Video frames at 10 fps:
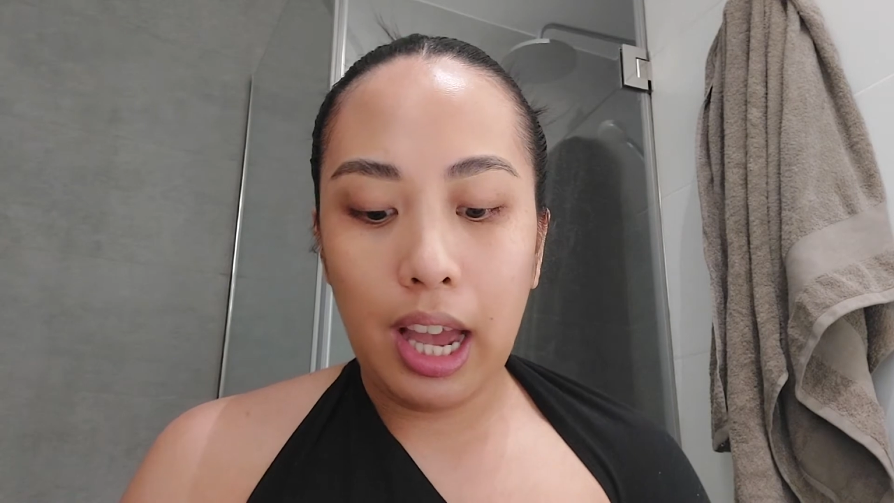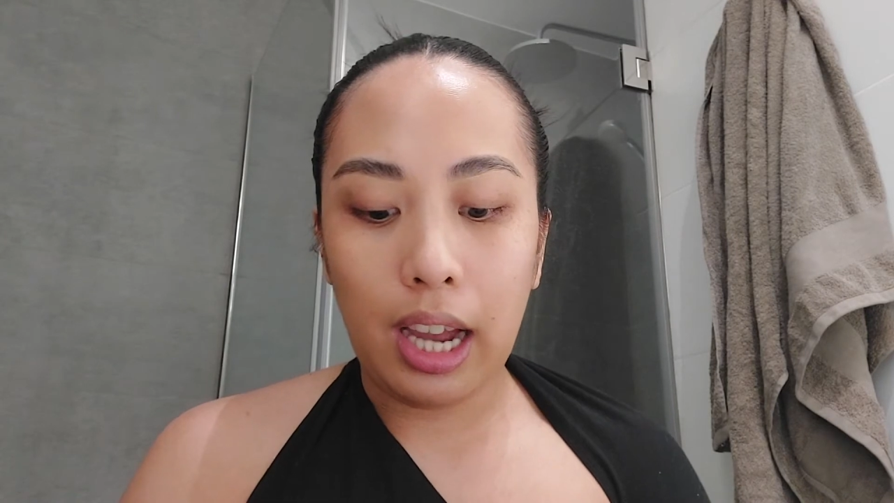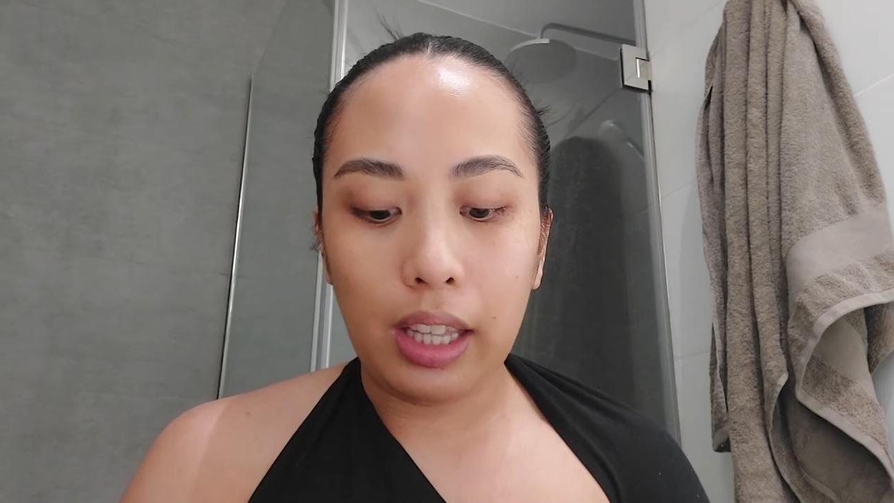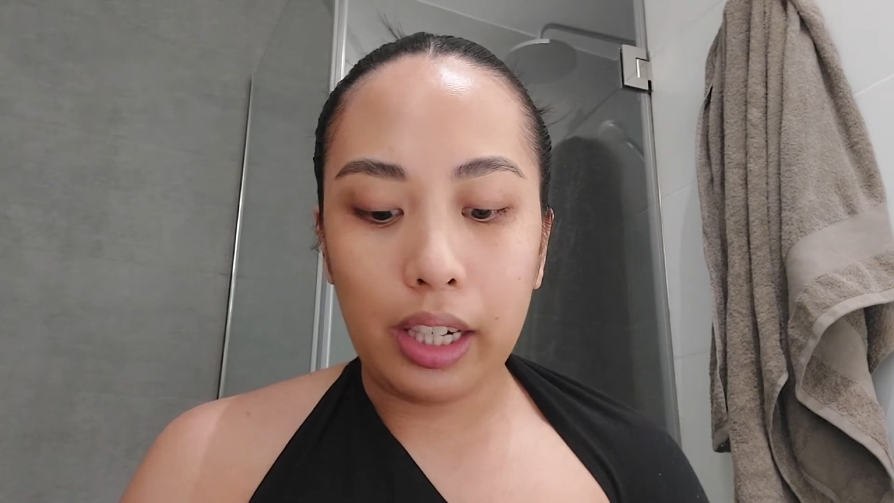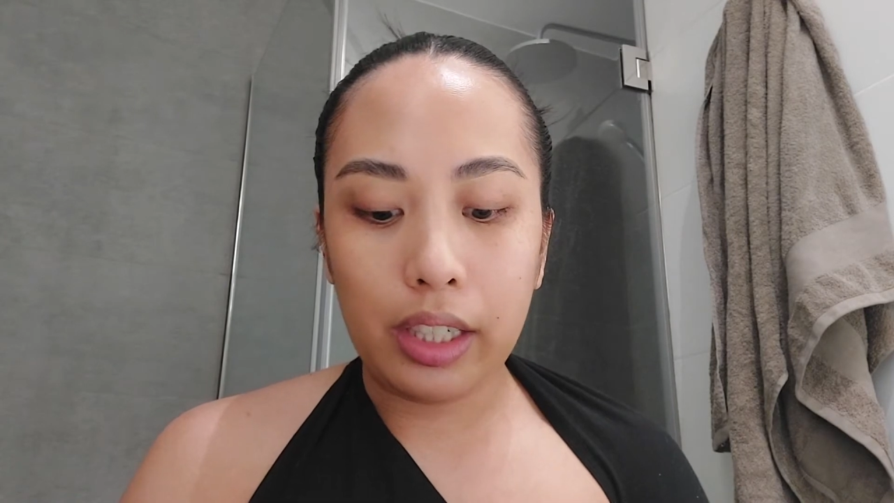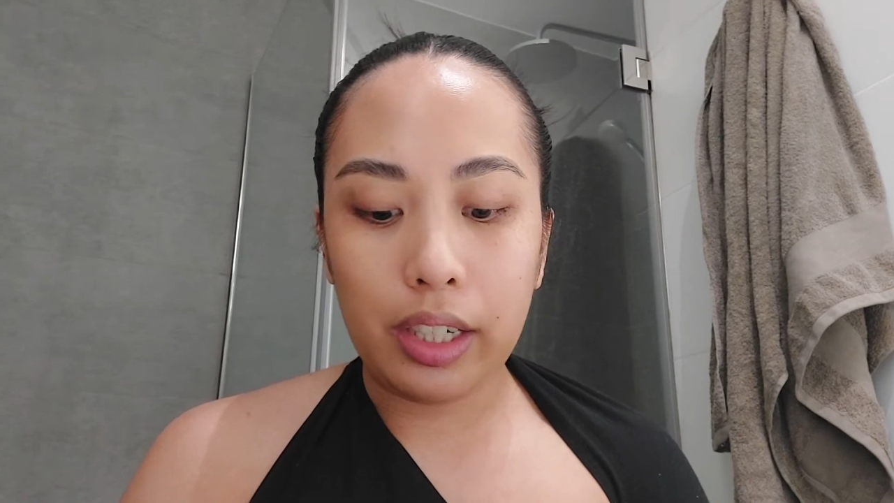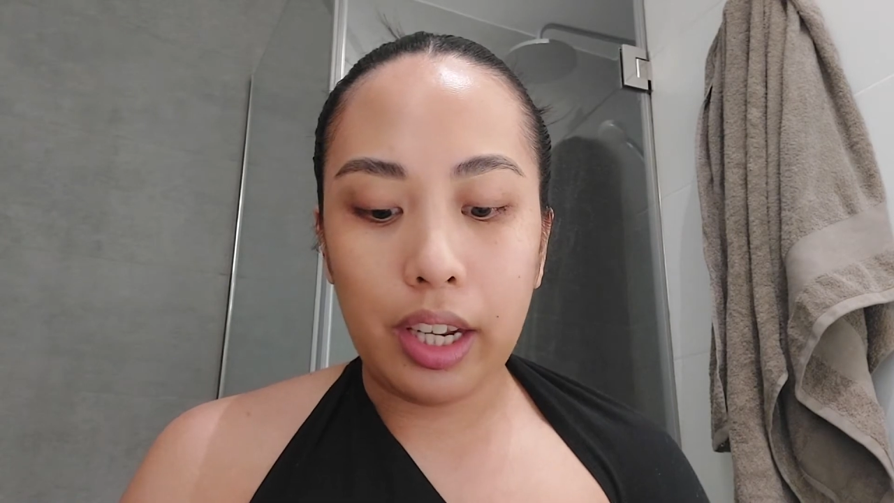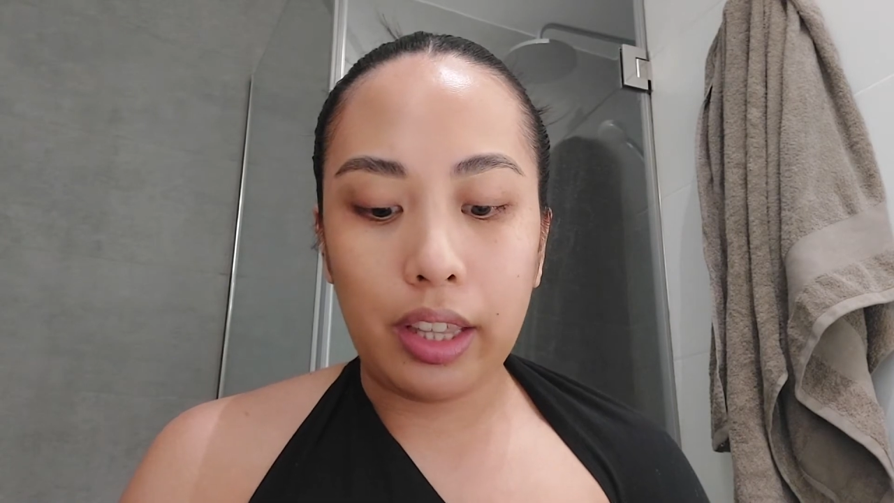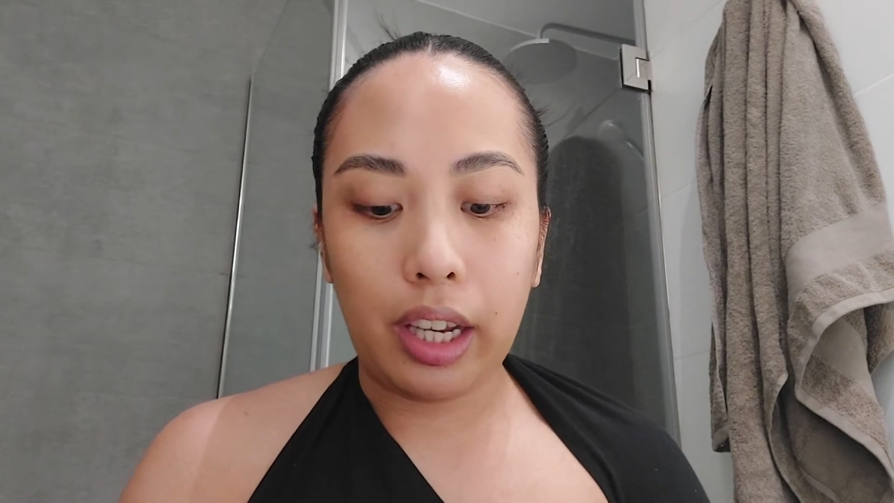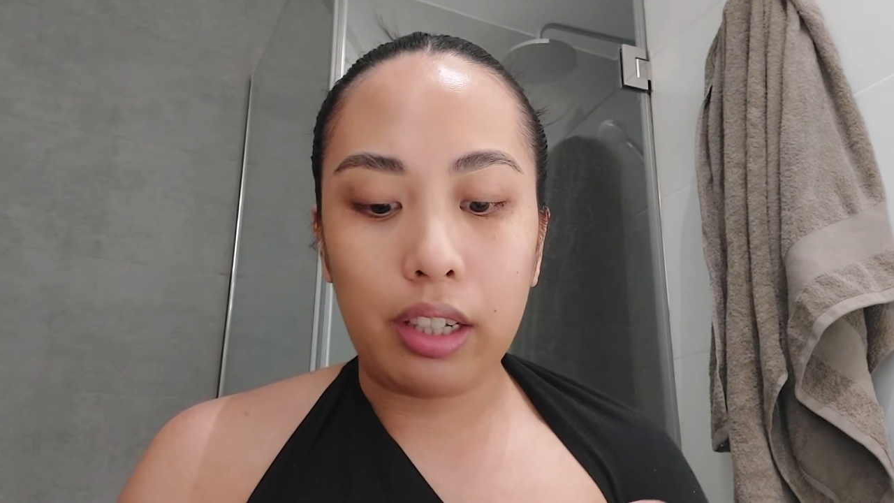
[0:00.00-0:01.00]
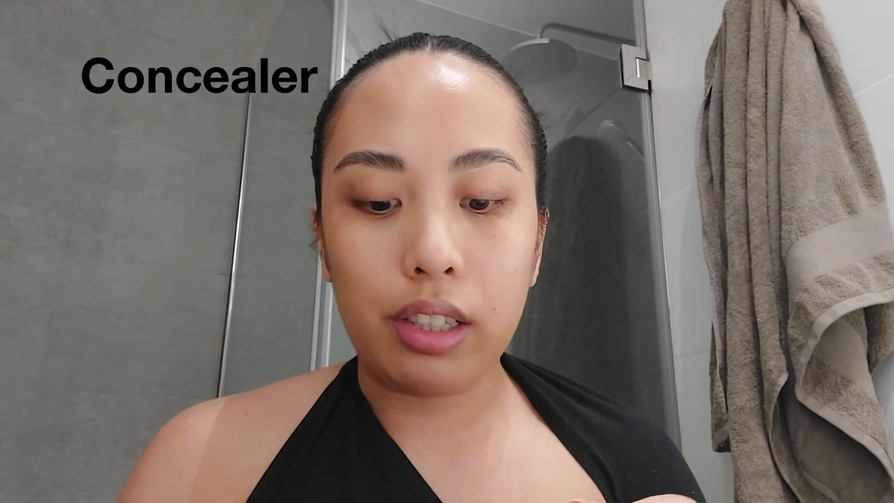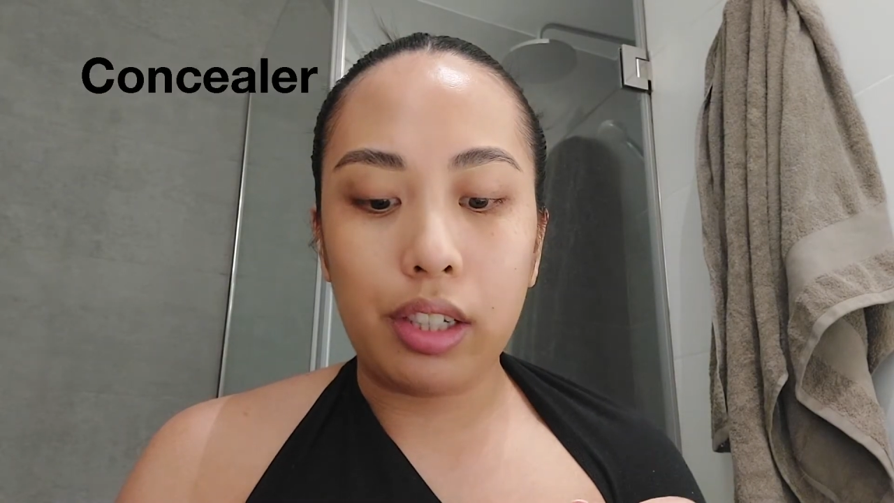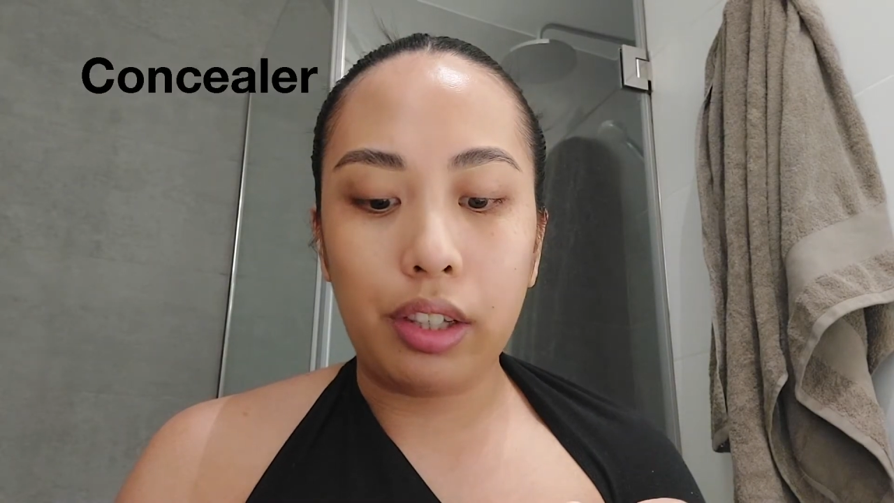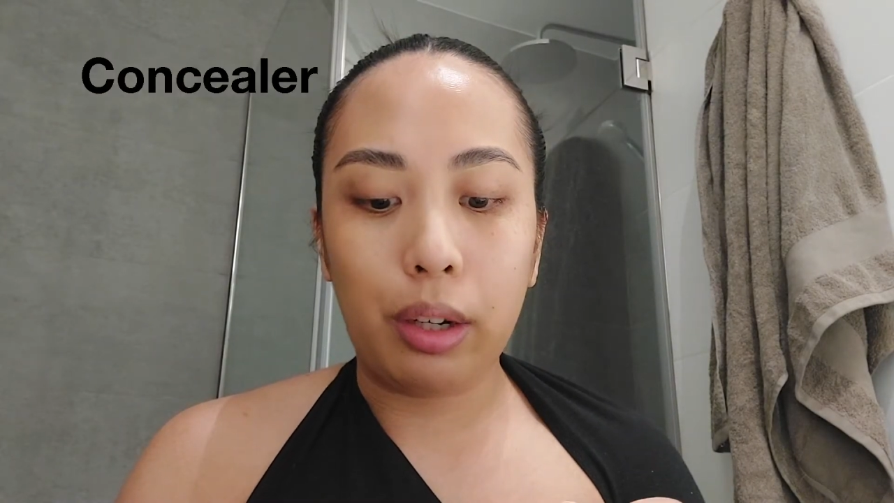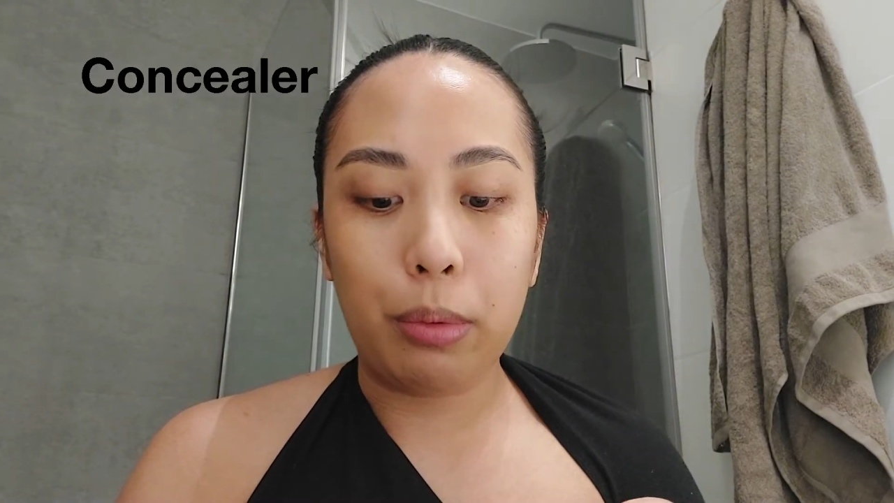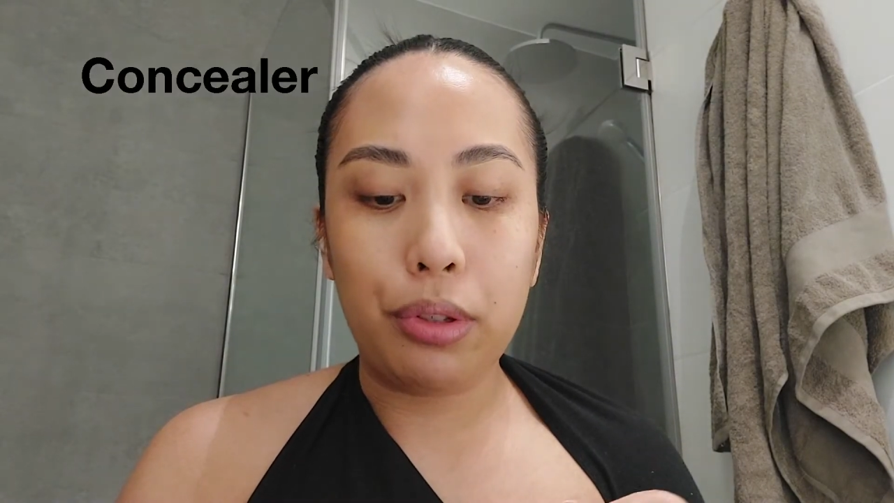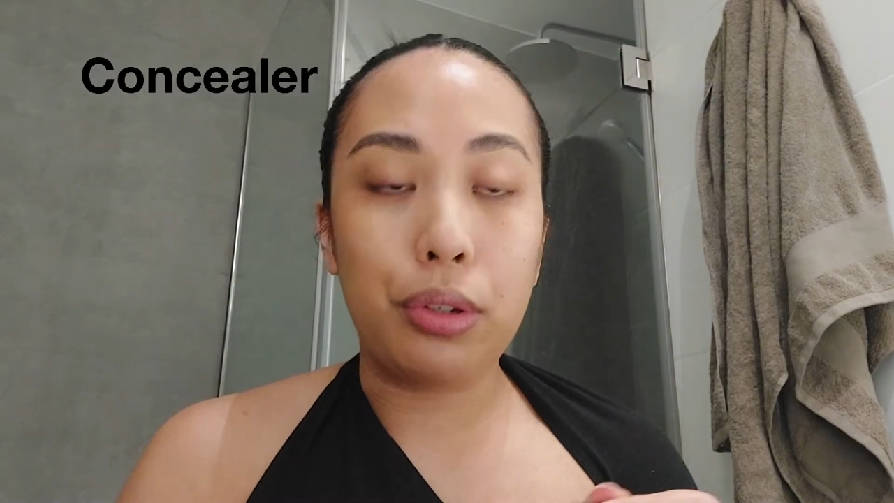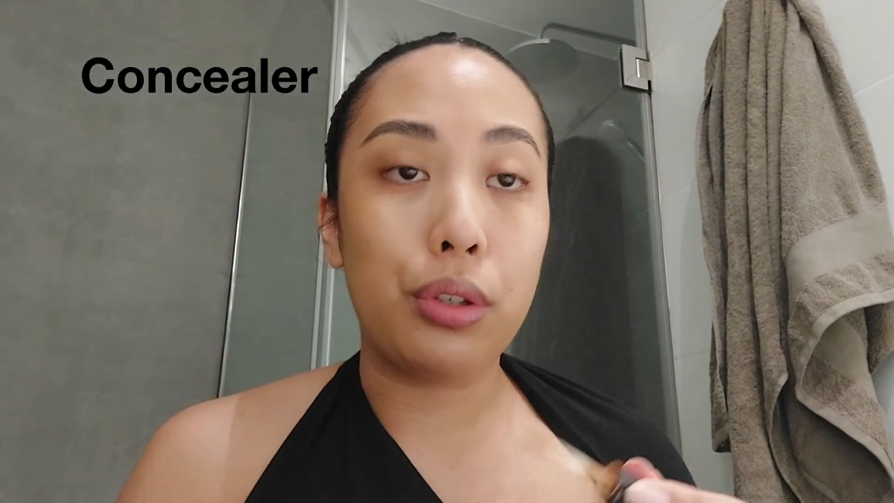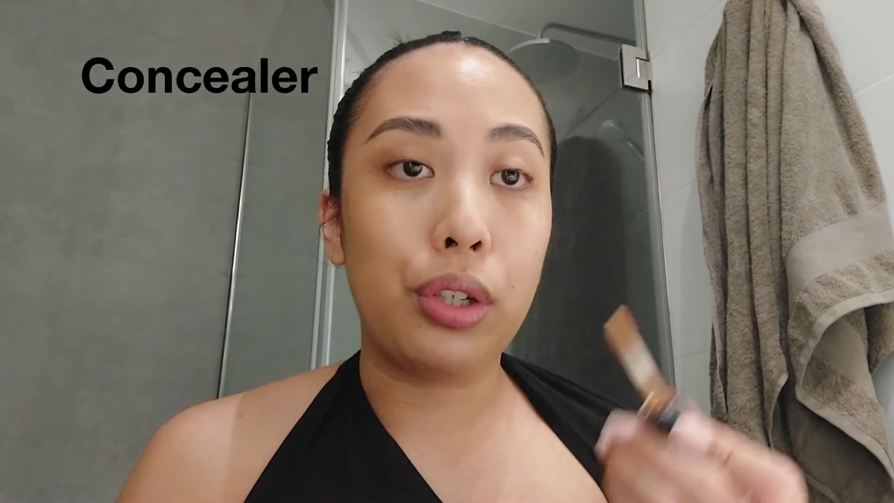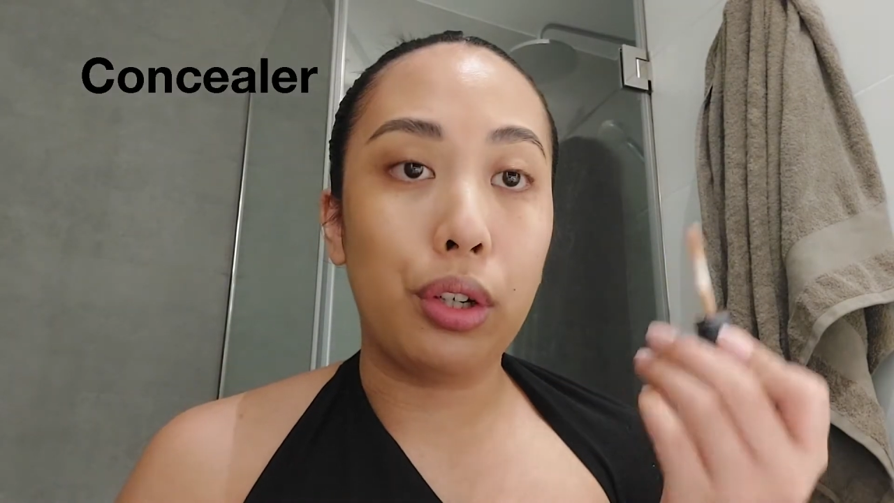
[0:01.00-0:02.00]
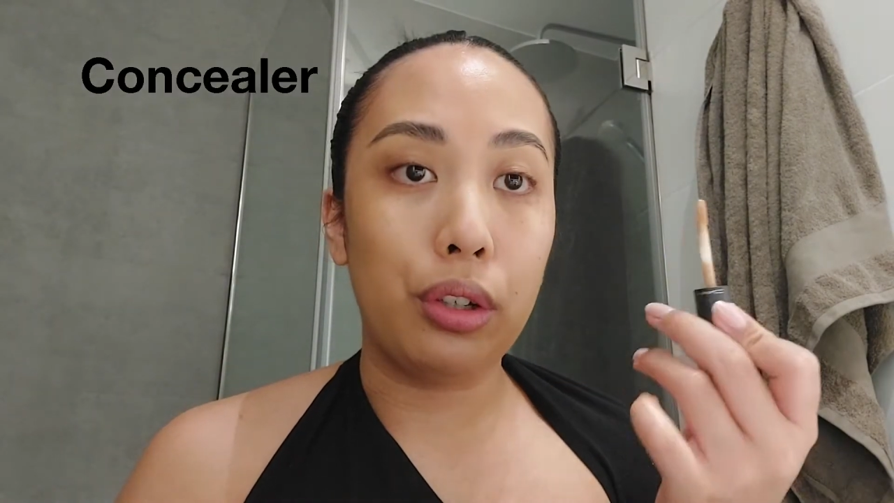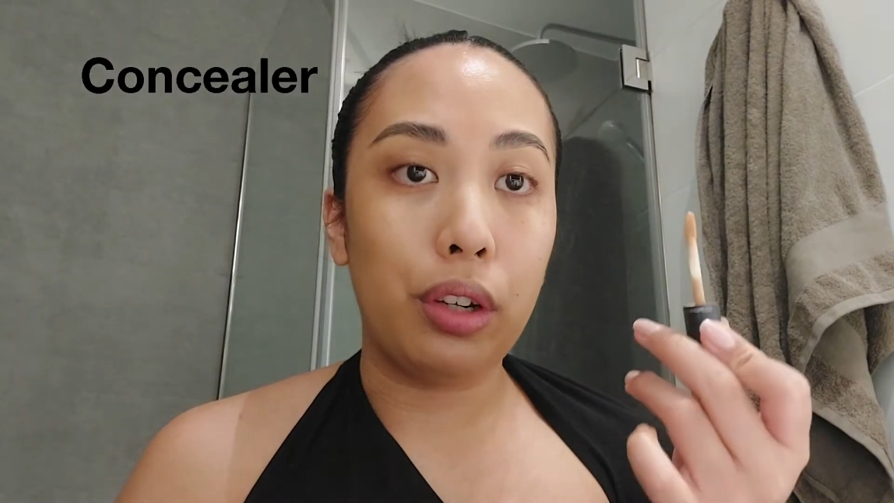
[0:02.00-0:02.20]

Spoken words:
I like to take that concealer I was using earlier